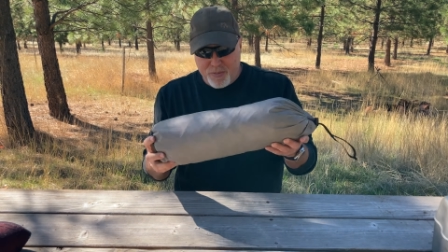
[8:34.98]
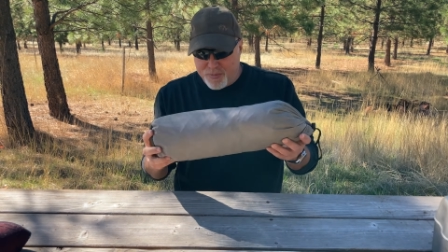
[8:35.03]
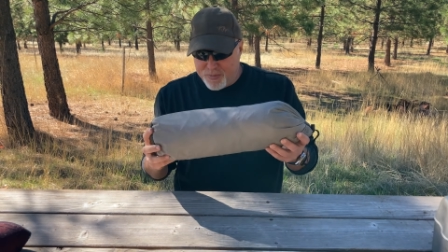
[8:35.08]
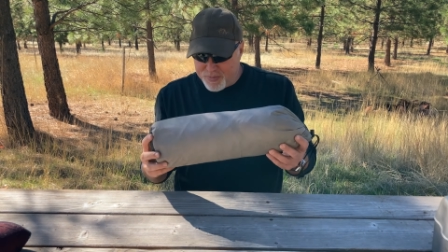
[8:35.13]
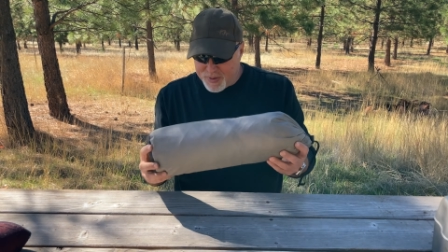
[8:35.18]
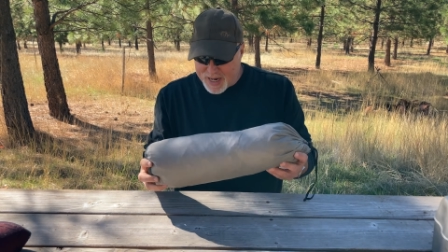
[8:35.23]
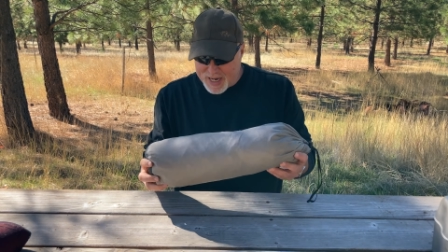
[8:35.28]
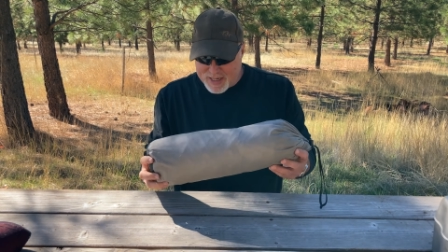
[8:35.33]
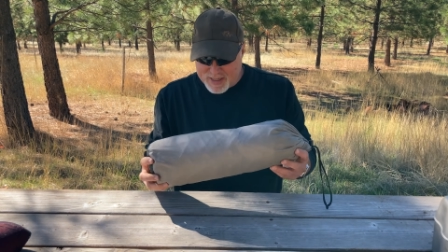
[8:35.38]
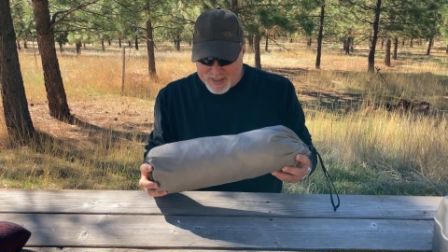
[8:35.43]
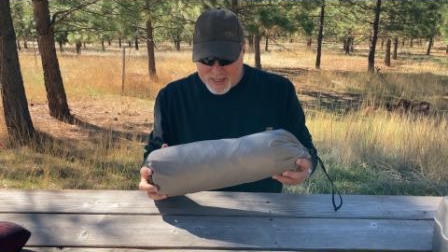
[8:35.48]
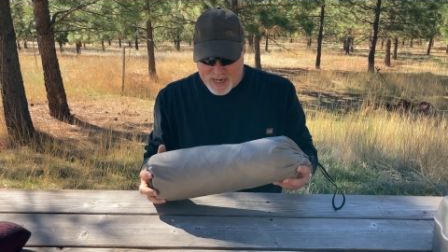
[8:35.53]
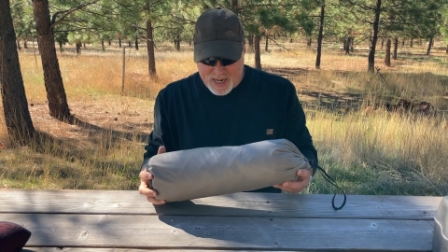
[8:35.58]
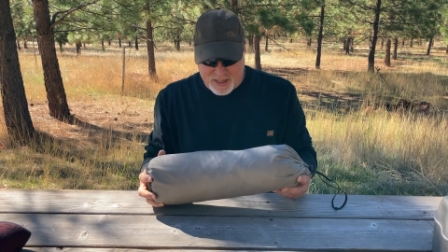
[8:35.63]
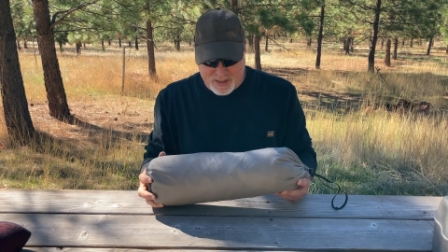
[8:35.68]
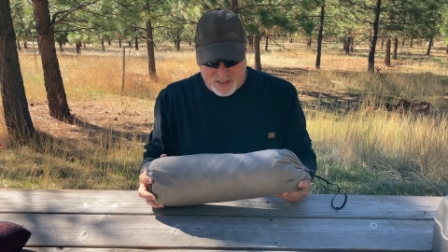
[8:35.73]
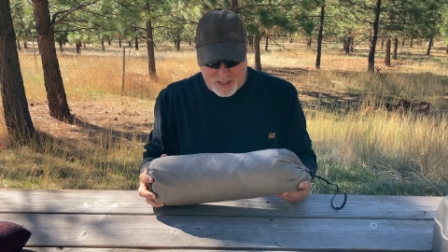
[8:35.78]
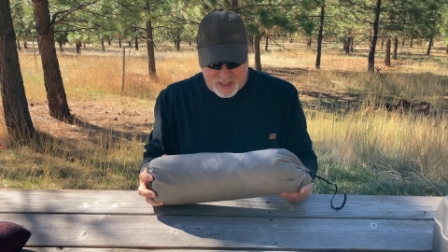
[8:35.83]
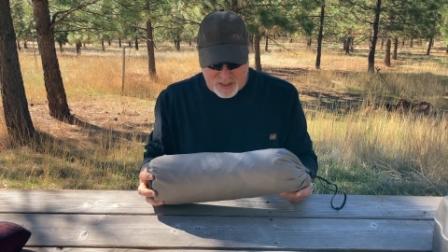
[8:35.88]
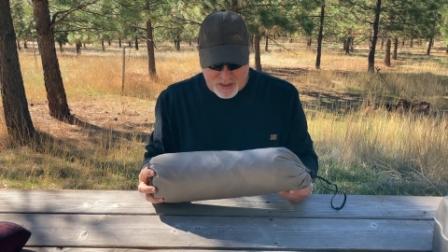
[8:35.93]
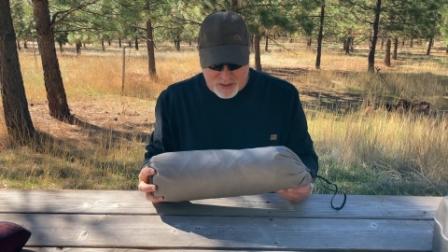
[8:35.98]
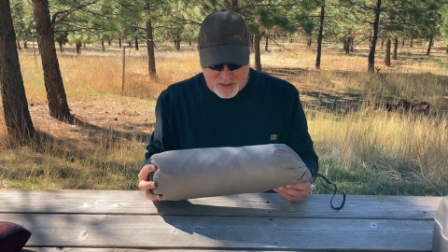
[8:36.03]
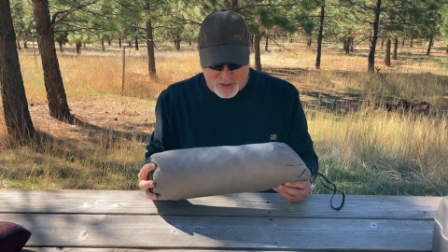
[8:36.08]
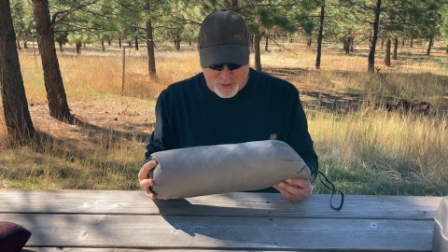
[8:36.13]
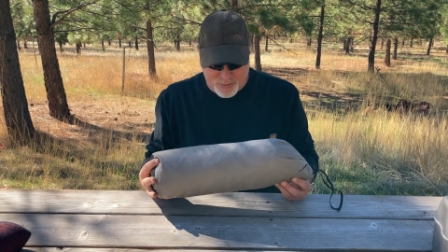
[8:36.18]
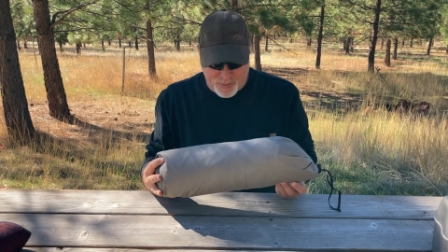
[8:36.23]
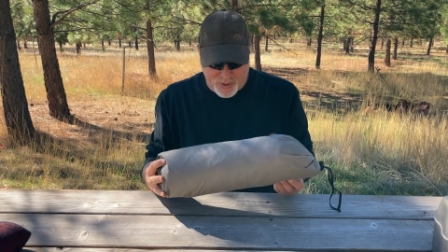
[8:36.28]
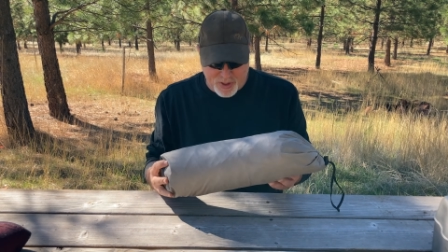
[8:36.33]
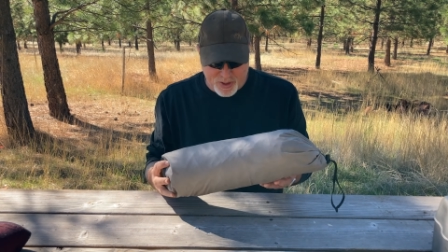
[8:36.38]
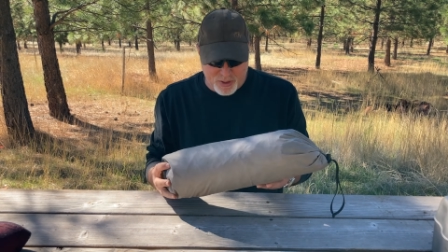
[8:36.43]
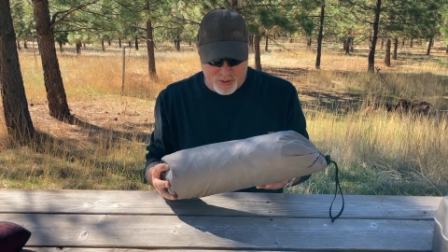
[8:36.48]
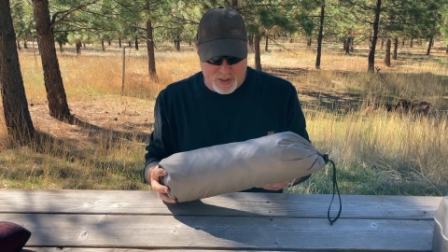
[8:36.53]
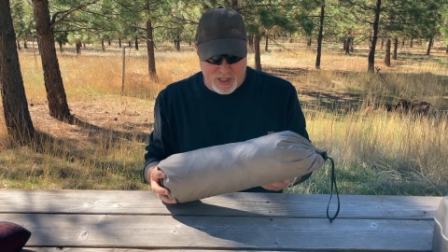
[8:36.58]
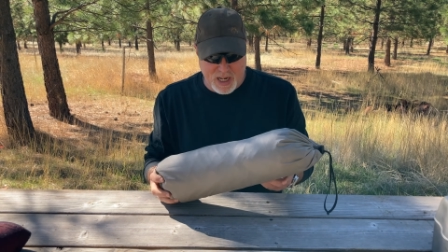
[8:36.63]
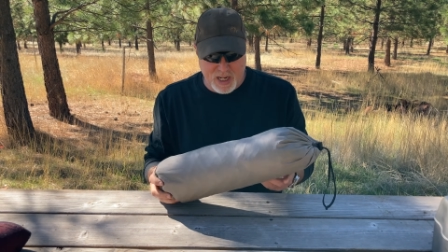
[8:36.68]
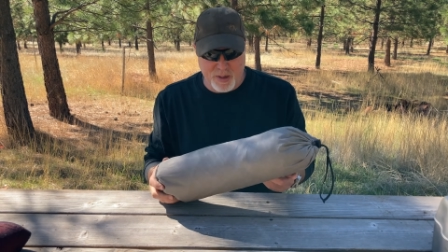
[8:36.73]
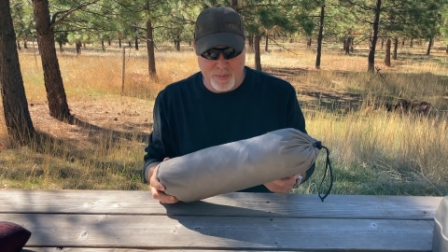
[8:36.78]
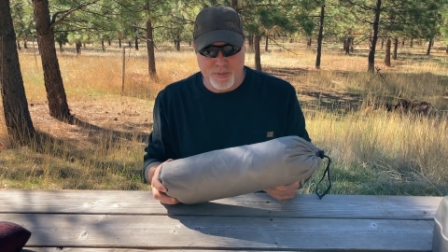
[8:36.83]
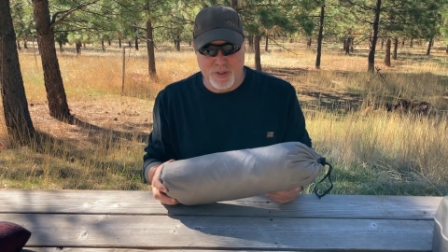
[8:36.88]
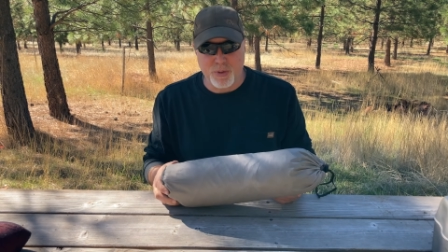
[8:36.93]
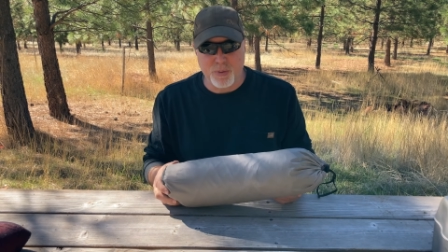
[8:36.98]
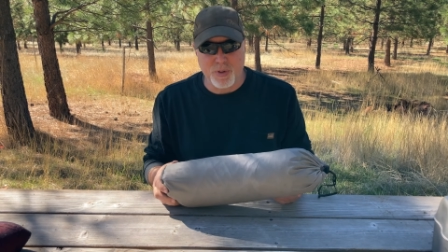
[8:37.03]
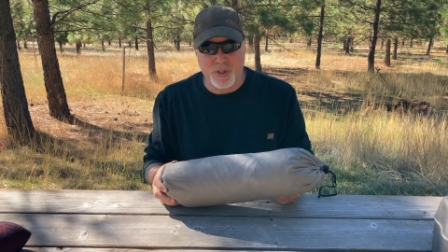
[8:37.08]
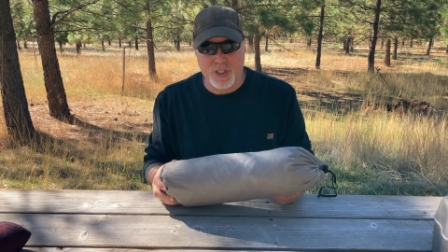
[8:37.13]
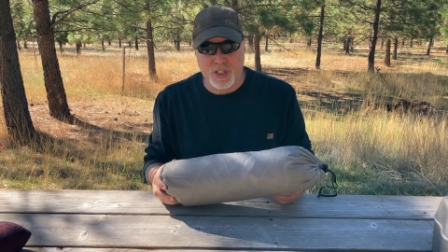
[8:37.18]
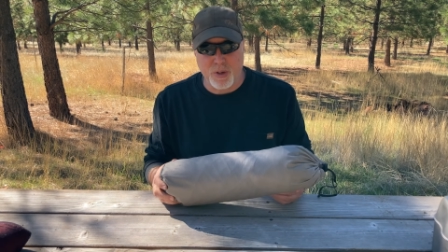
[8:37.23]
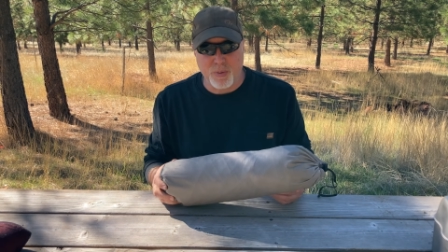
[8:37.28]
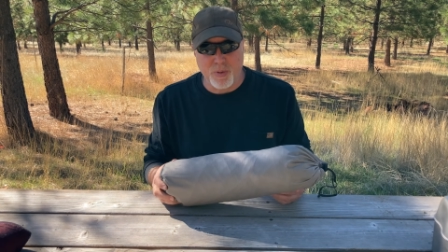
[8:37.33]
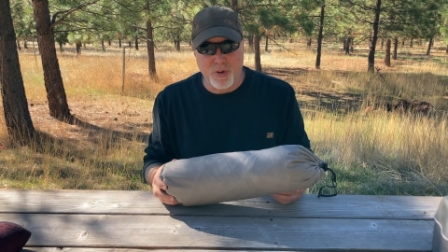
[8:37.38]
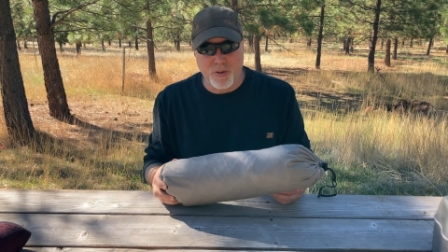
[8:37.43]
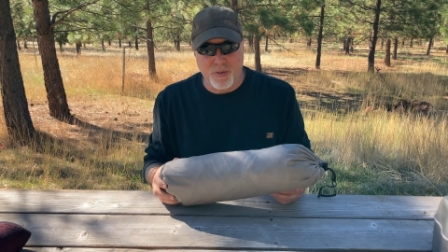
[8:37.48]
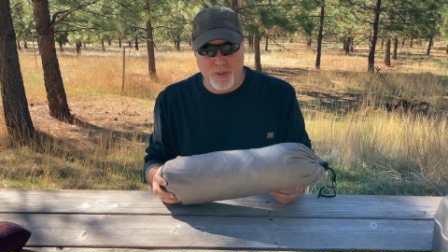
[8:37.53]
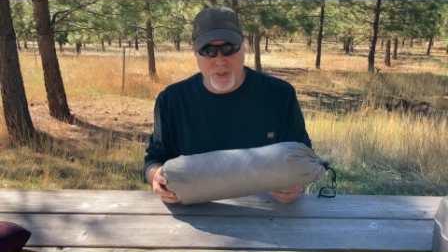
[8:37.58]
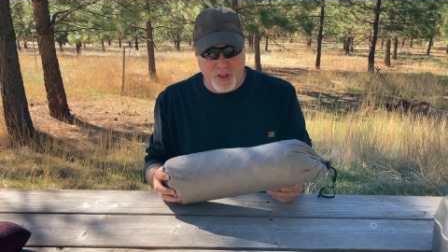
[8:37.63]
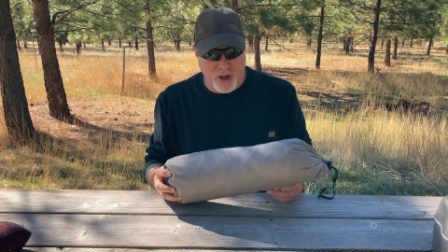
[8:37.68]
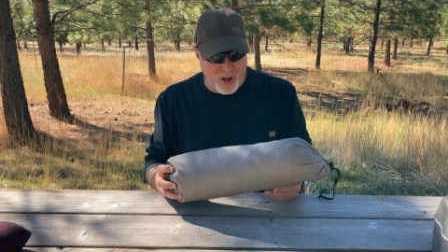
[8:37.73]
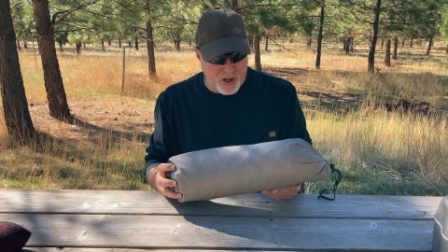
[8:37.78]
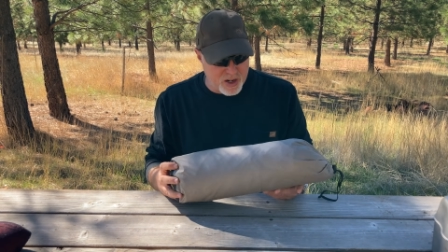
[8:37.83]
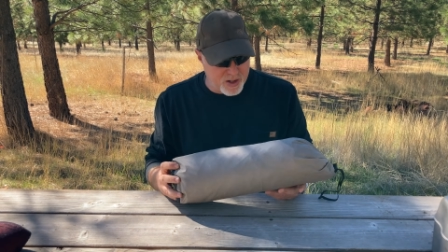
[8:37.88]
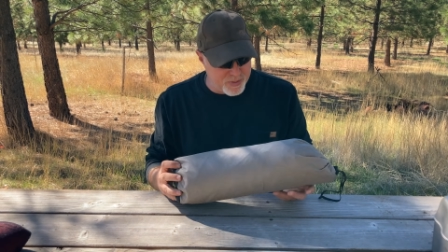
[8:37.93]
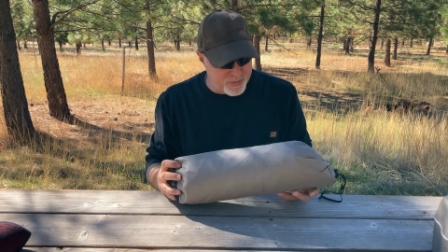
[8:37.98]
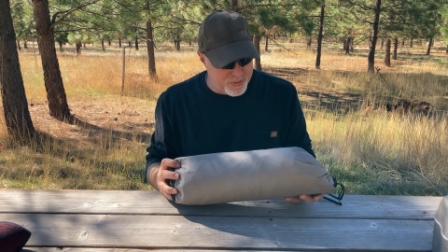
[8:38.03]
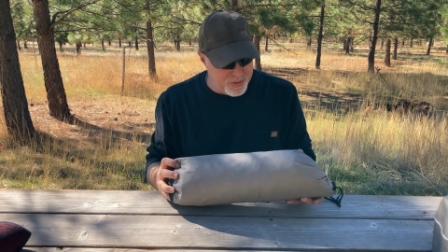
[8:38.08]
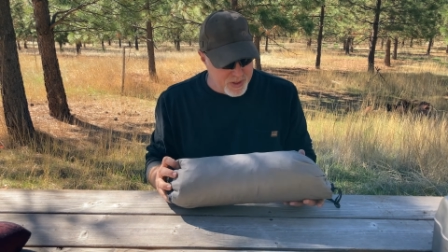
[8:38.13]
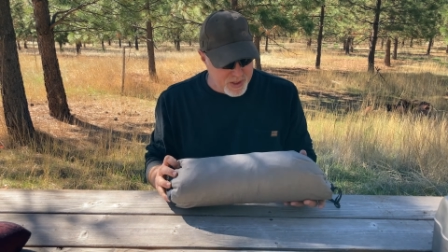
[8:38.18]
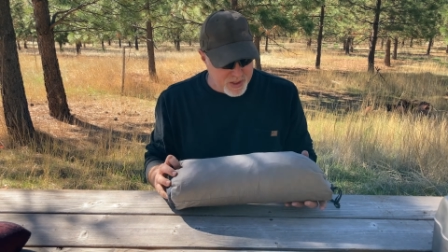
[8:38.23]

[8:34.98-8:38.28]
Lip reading: Fantastic. This is one of those items I wish I would have thought of.